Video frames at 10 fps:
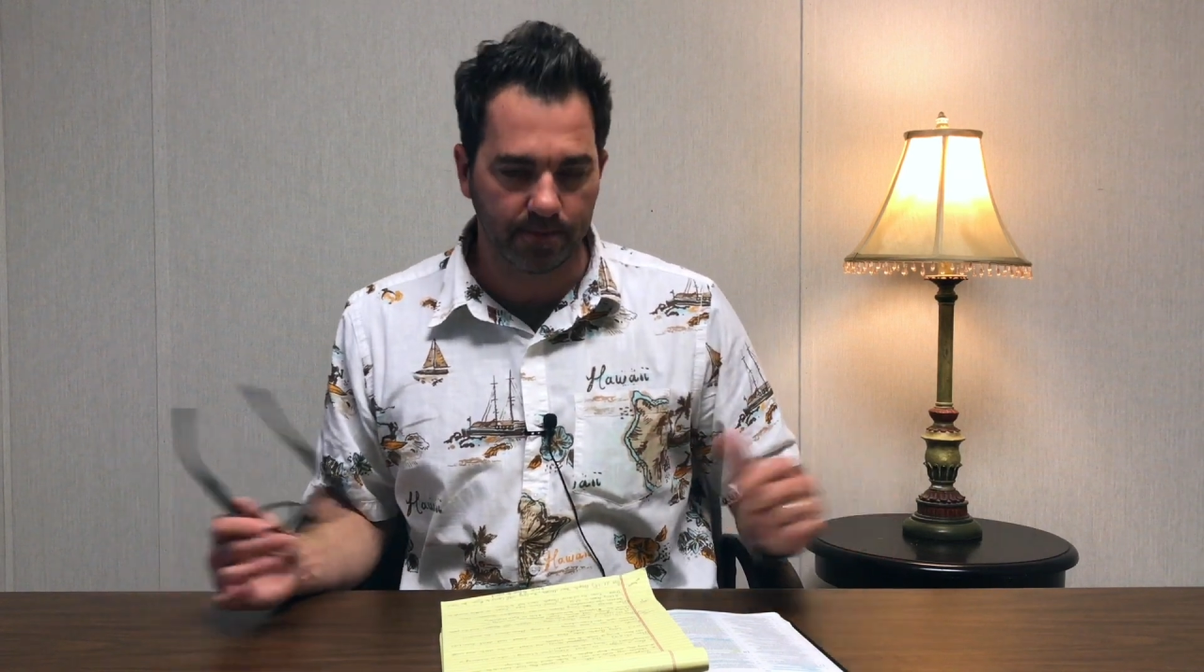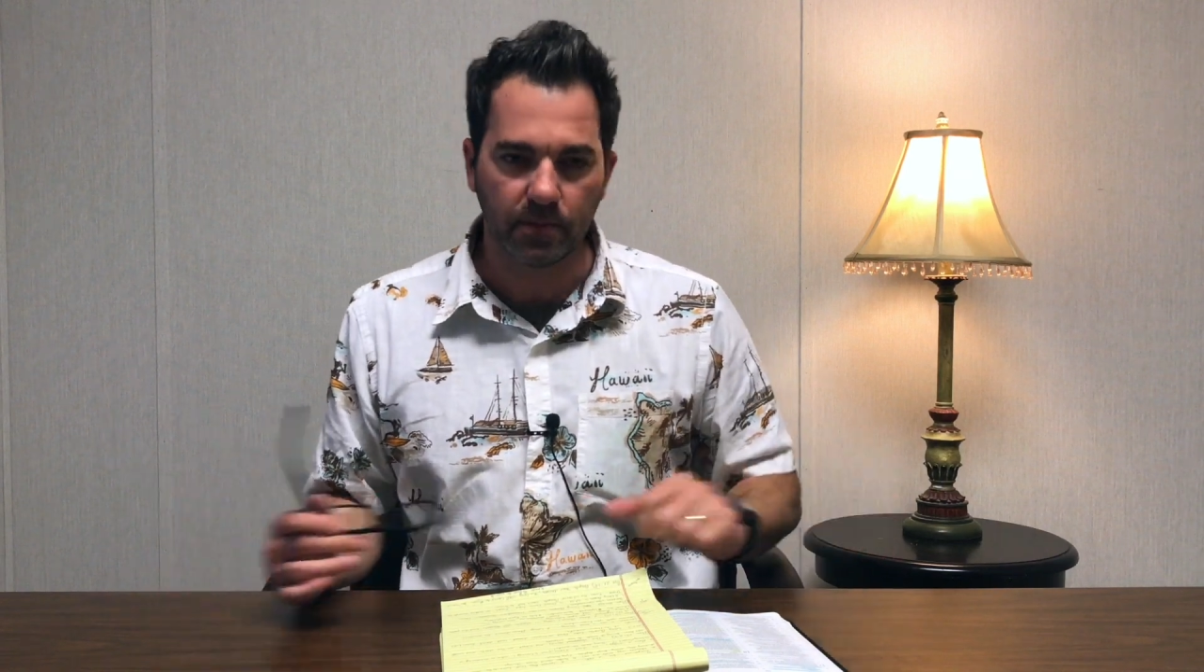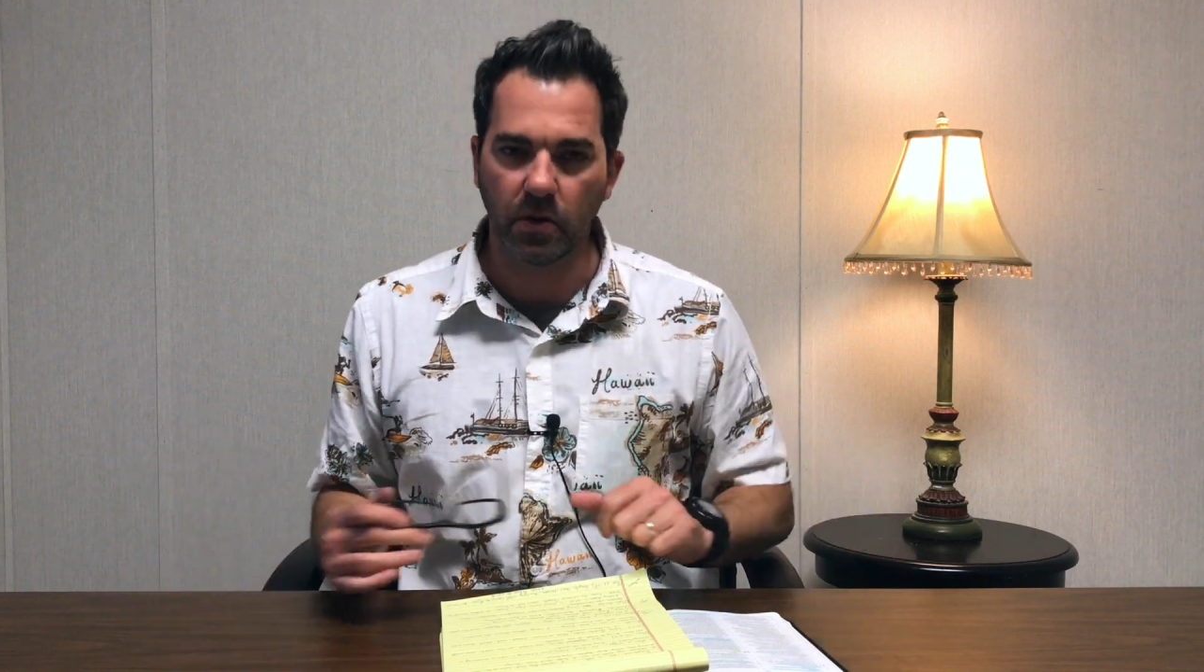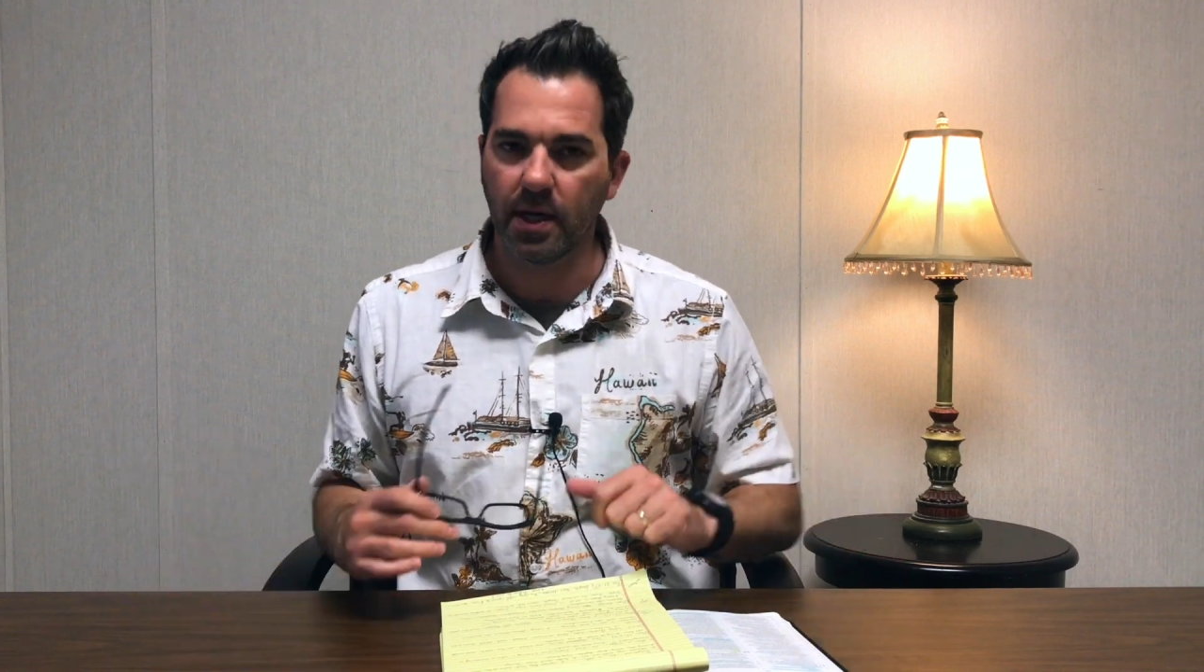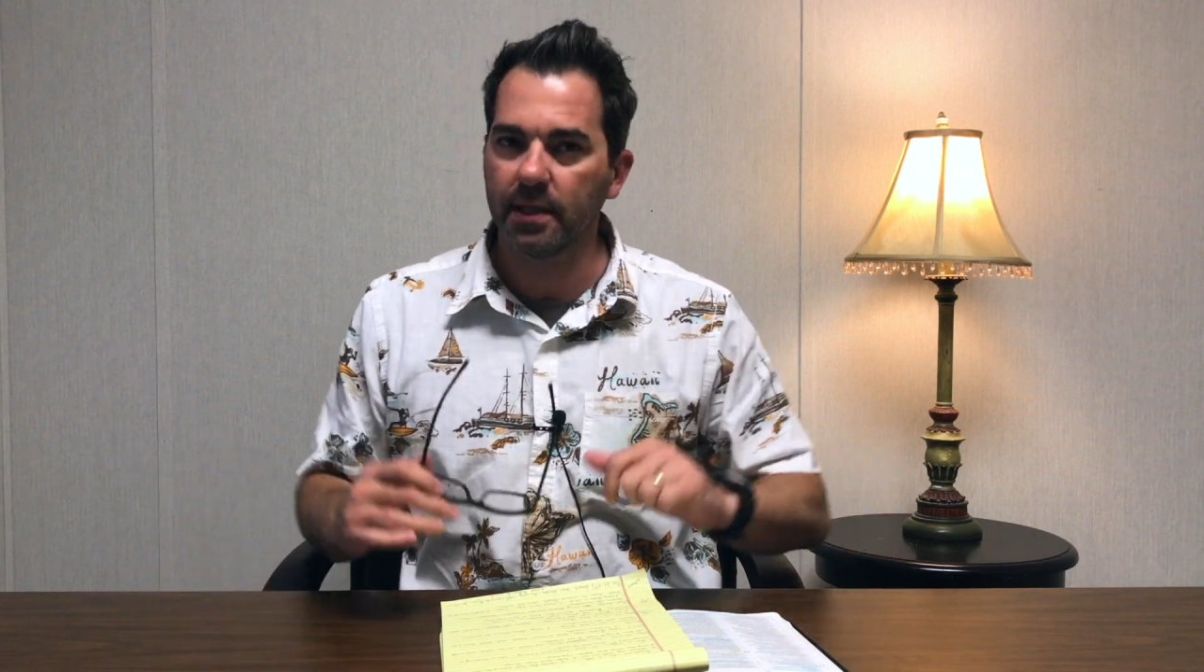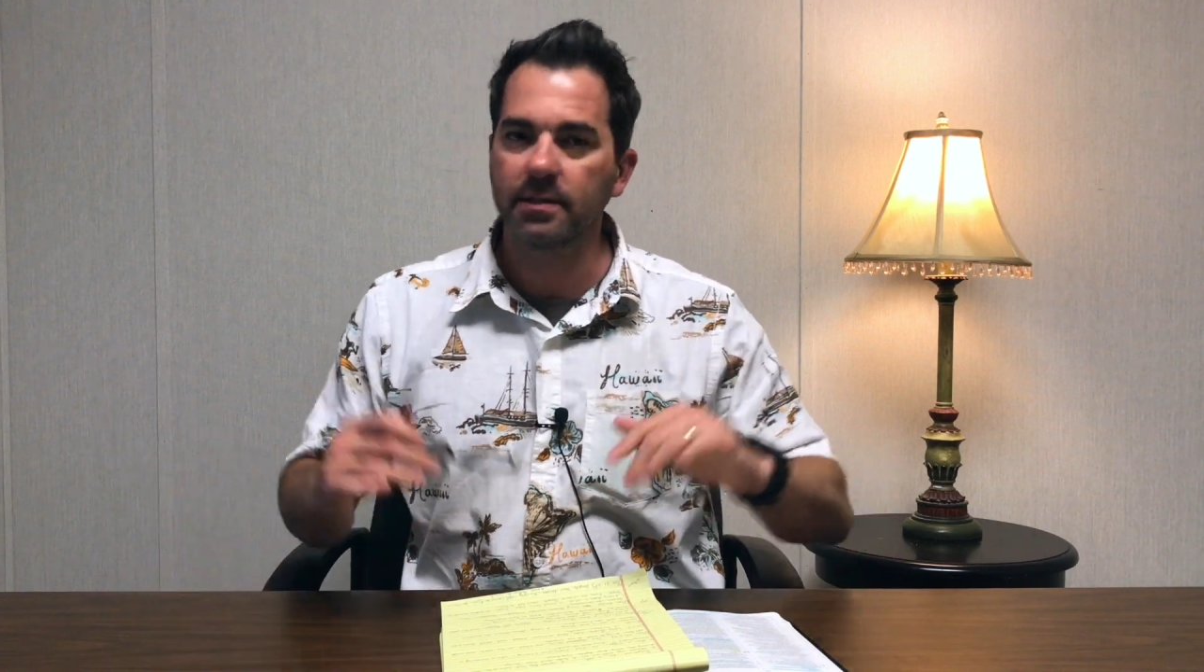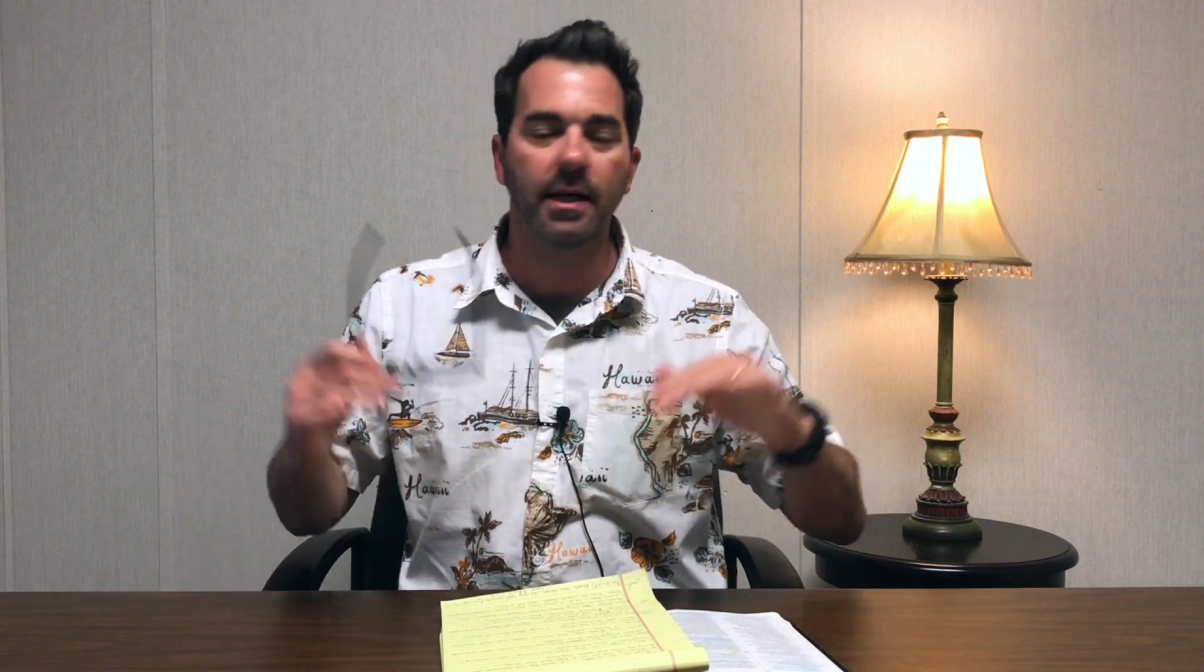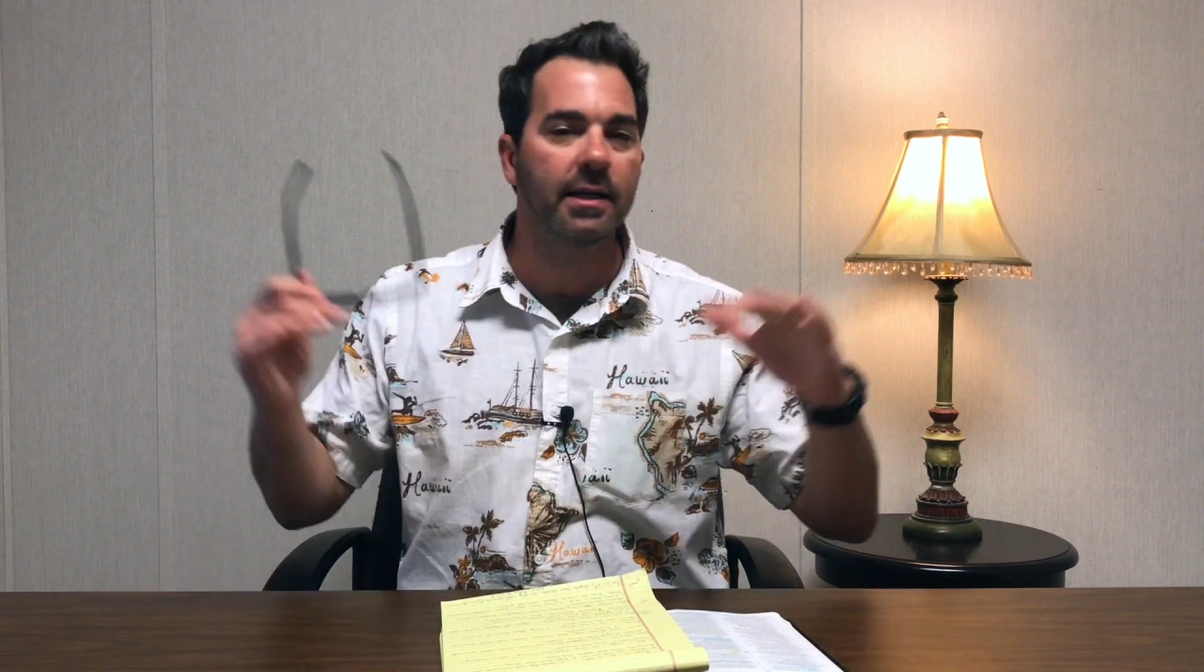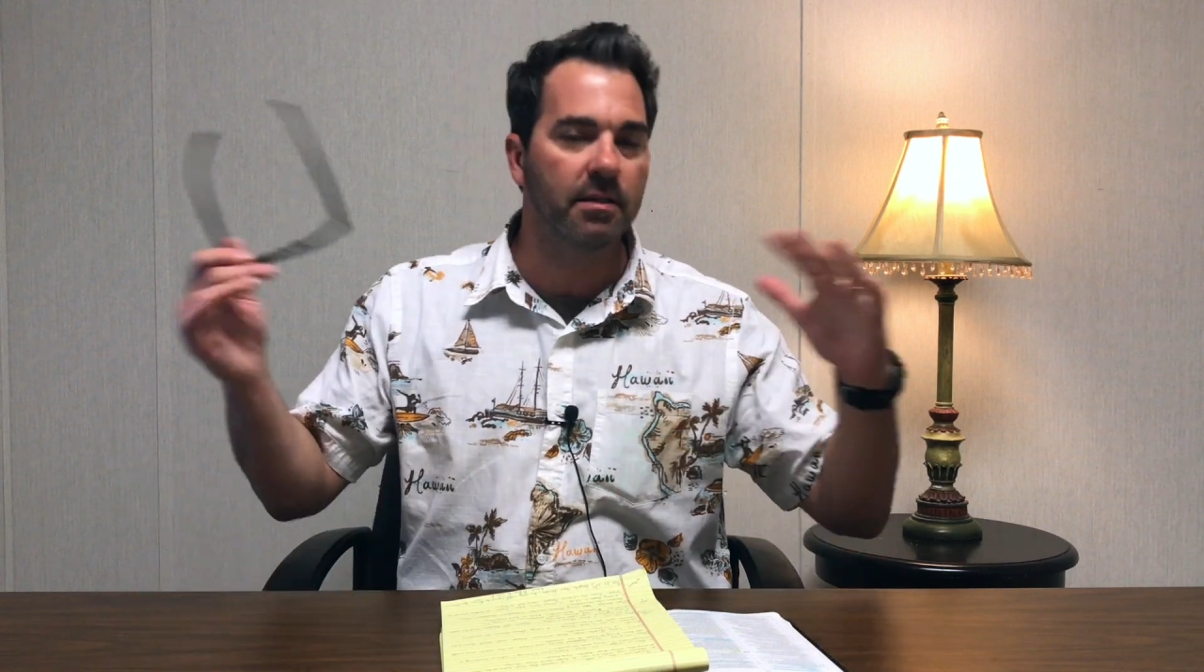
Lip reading: They're not excited